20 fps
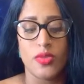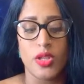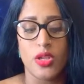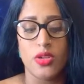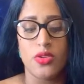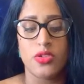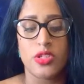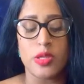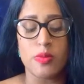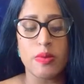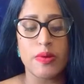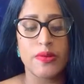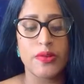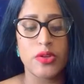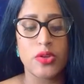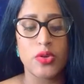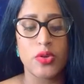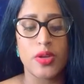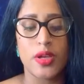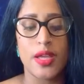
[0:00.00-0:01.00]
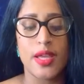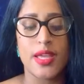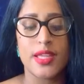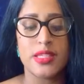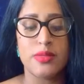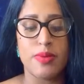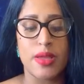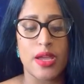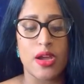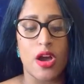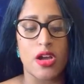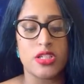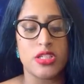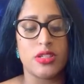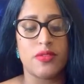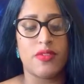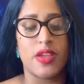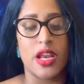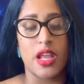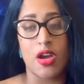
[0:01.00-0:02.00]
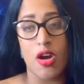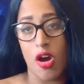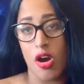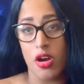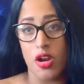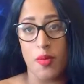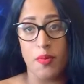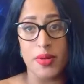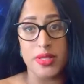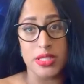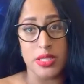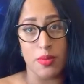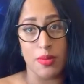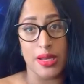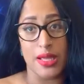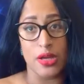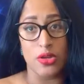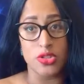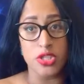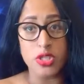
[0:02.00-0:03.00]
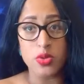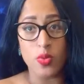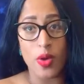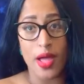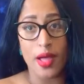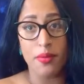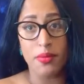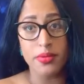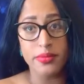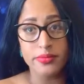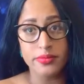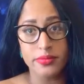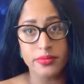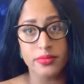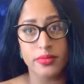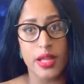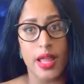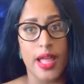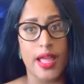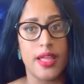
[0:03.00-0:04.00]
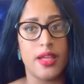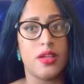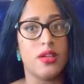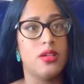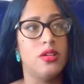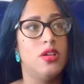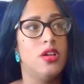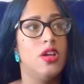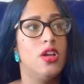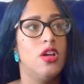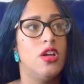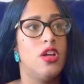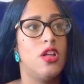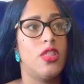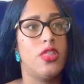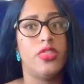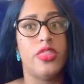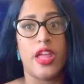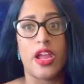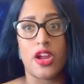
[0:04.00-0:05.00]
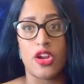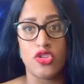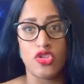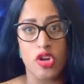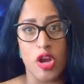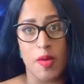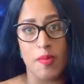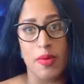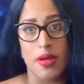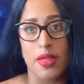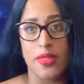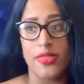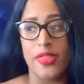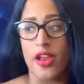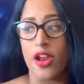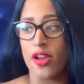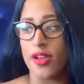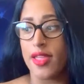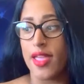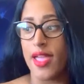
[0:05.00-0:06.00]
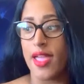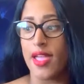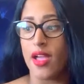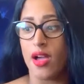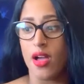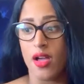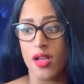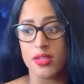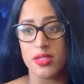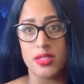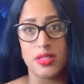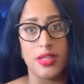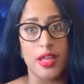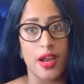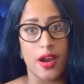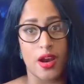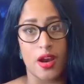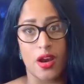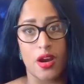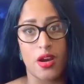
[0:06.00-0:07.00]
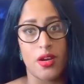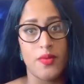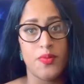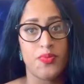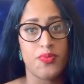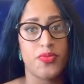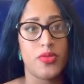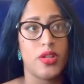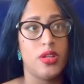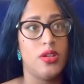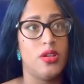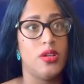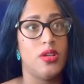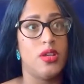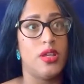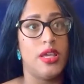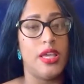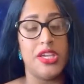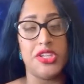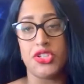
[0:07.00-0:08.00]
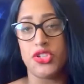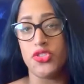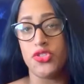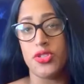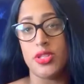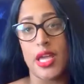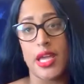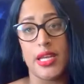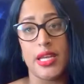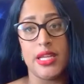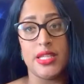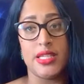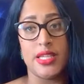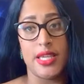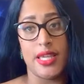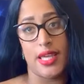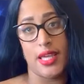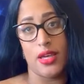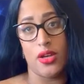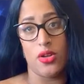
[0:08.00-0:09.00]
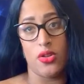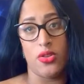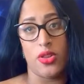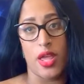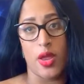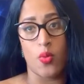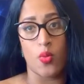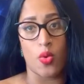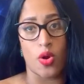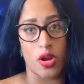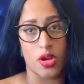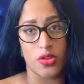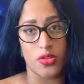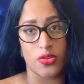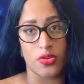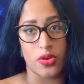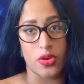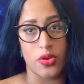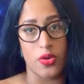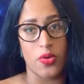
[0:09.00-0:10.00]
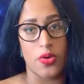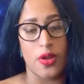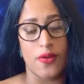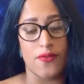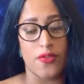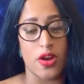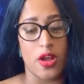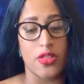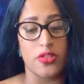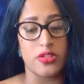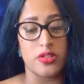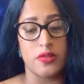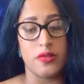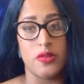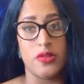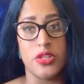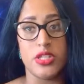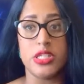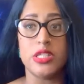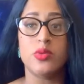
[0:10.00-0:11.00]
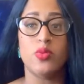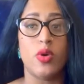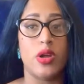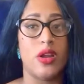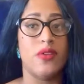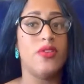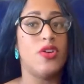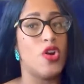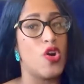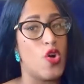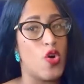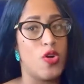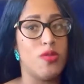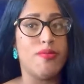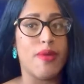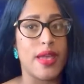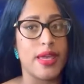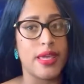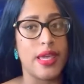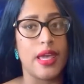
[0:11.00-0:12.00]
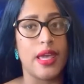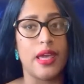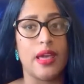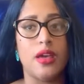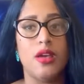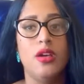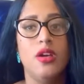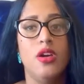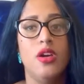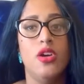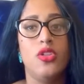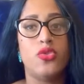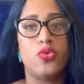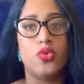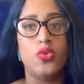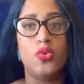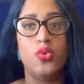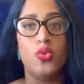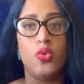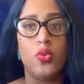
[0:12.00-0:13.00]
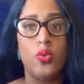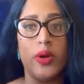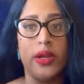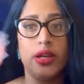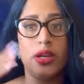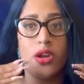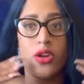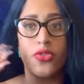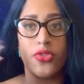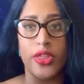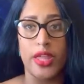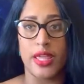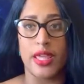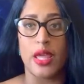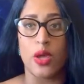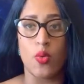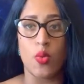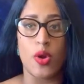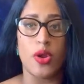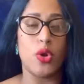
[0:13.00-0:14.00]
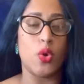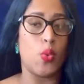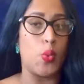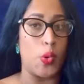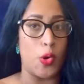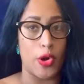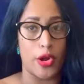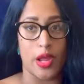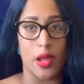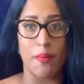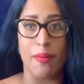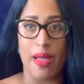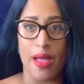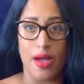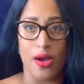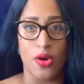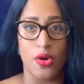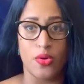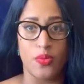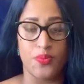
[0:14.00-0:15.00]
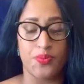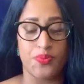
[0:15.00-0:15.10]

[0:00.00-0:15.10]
some of you, it's being cautious of getting caught up in somebody else's web, like their drama, their chaos, their issues they need to heal and work through. And for others of you, this is one of your own making, through what you're thinking, what you're worrying about,